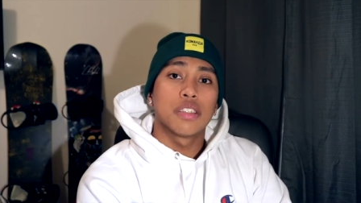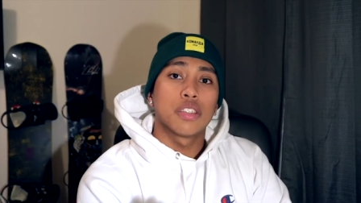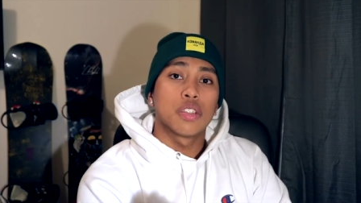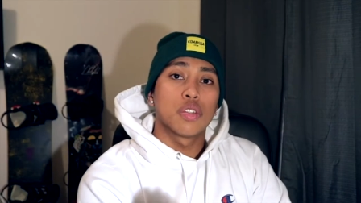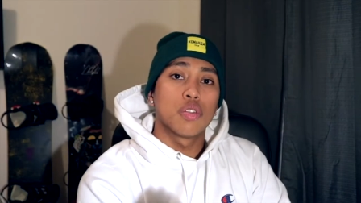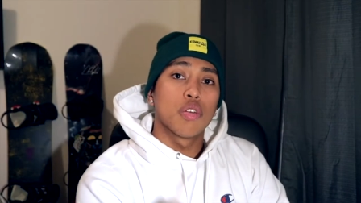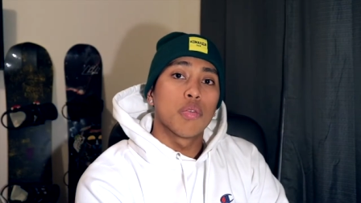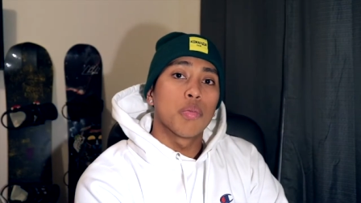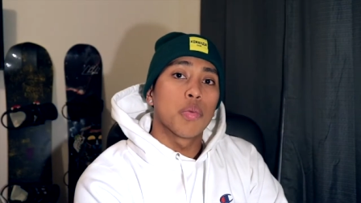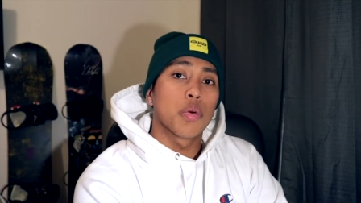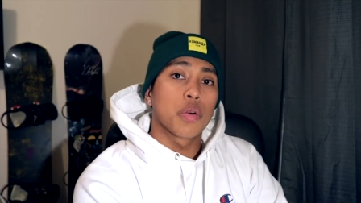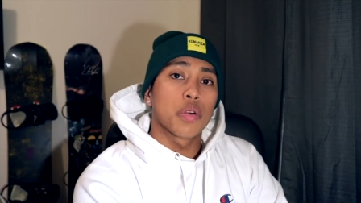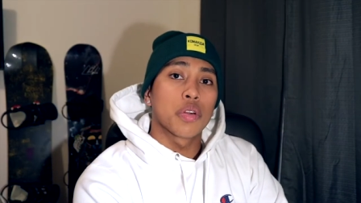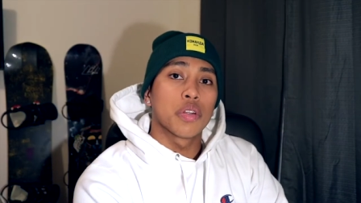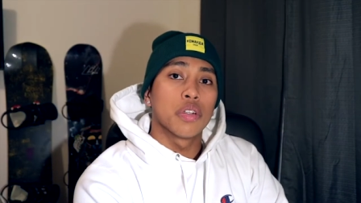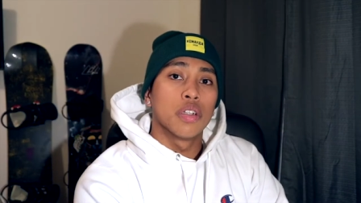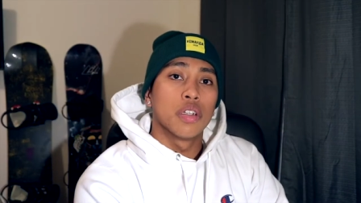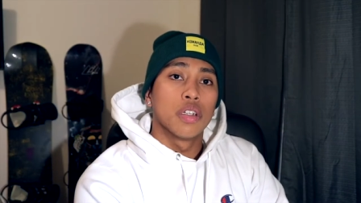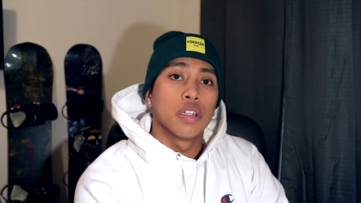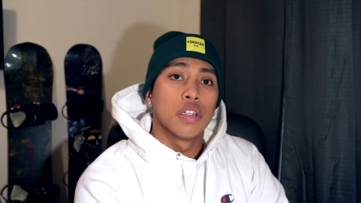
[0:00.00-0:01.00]
snowboard
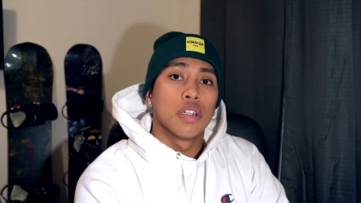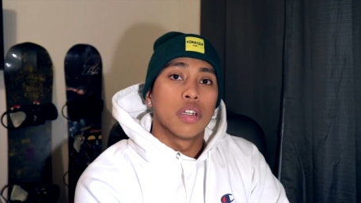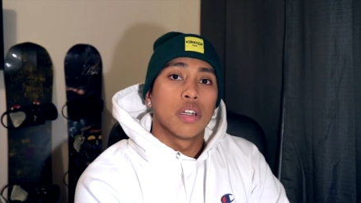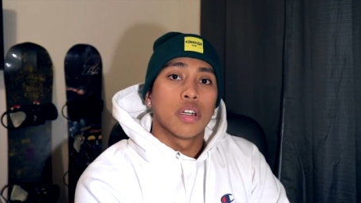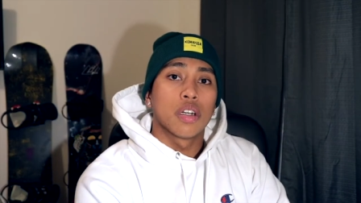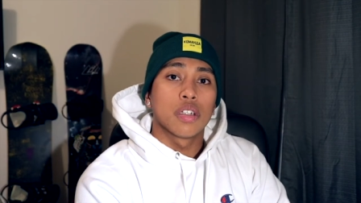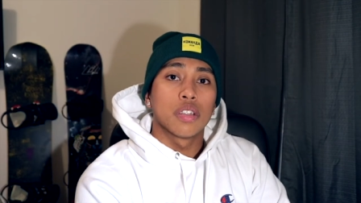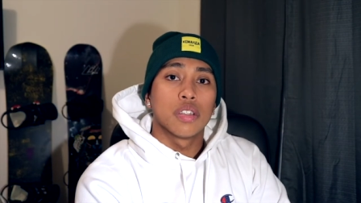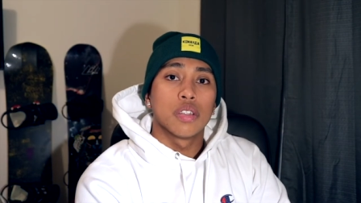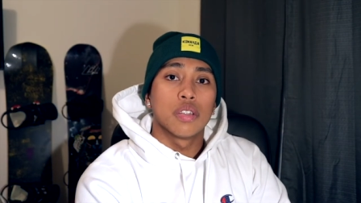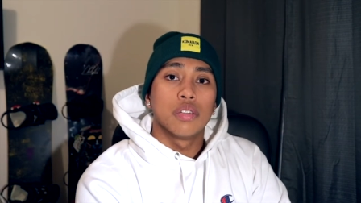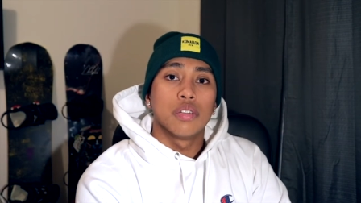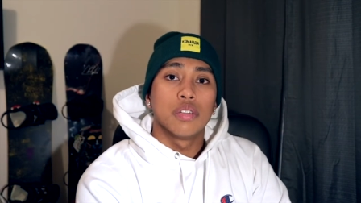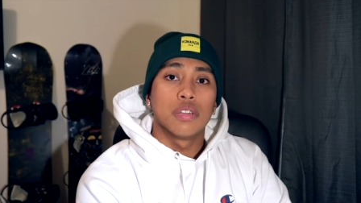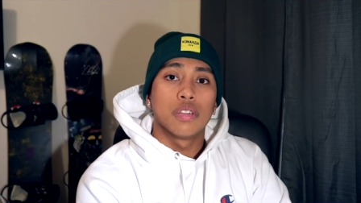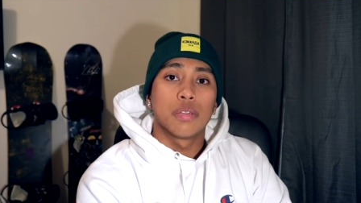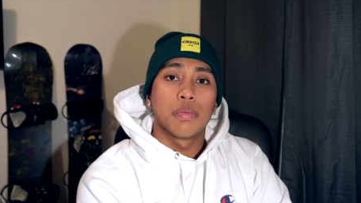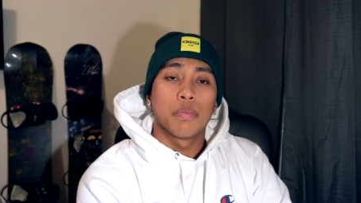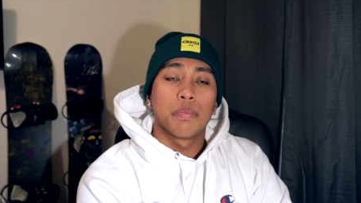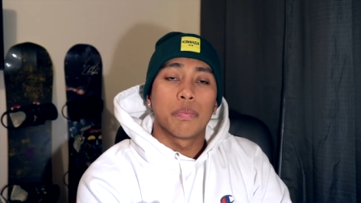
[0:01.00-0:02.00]
are
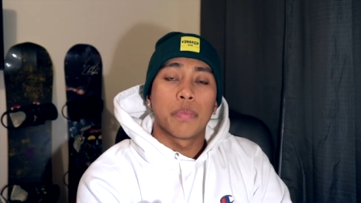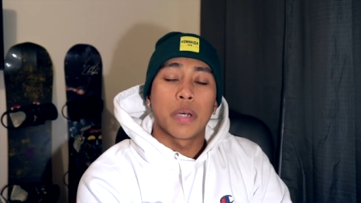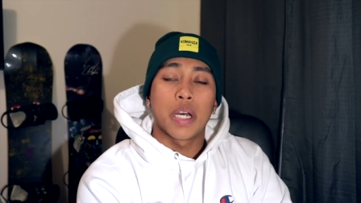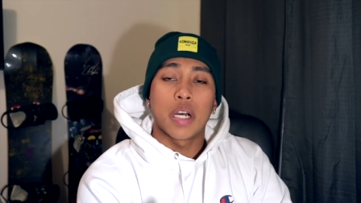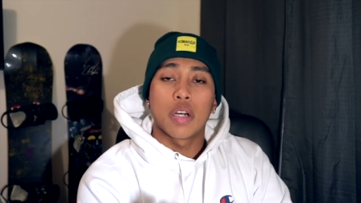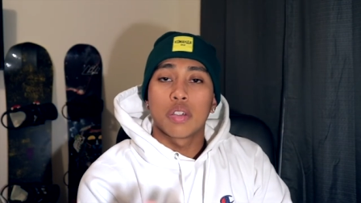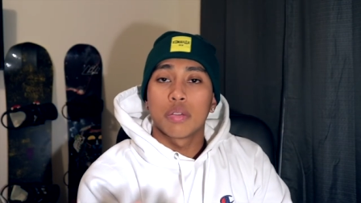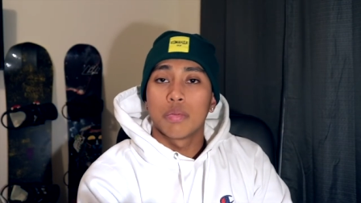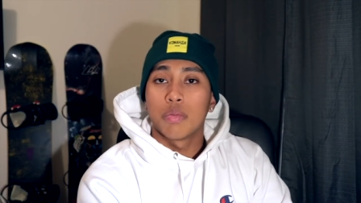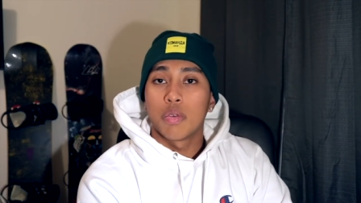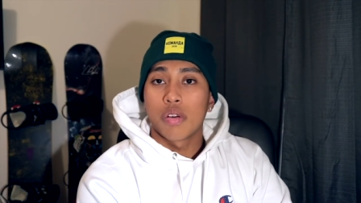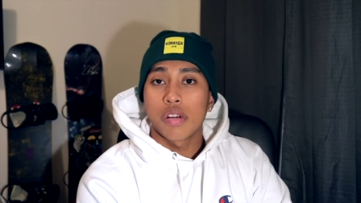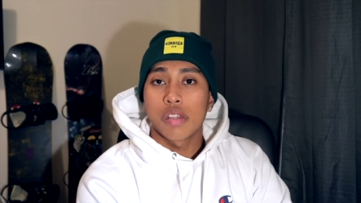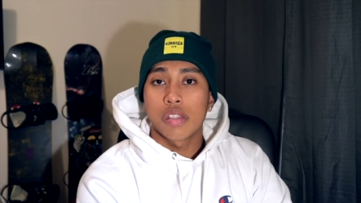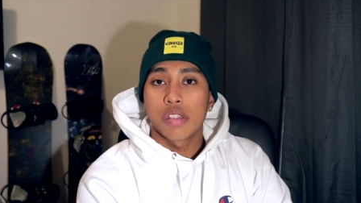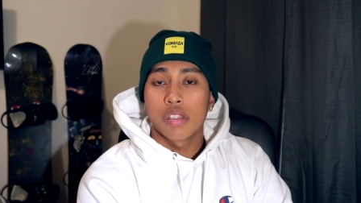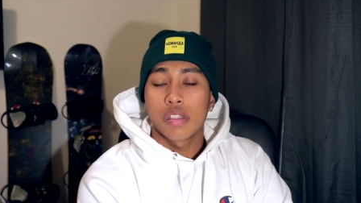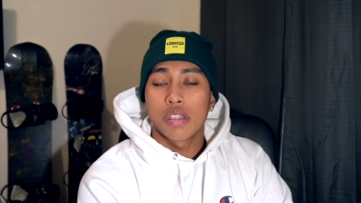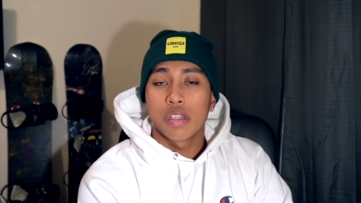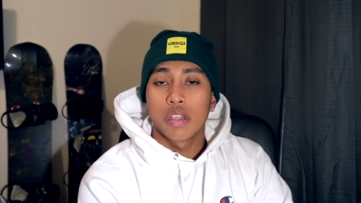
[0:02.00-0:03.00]
those powder
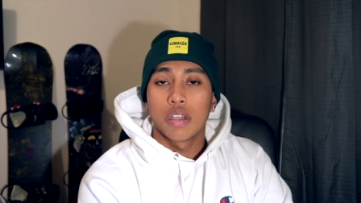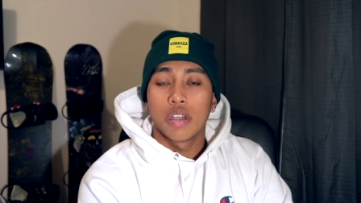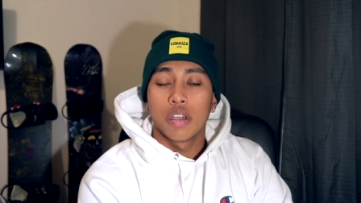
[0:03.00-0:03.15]
boards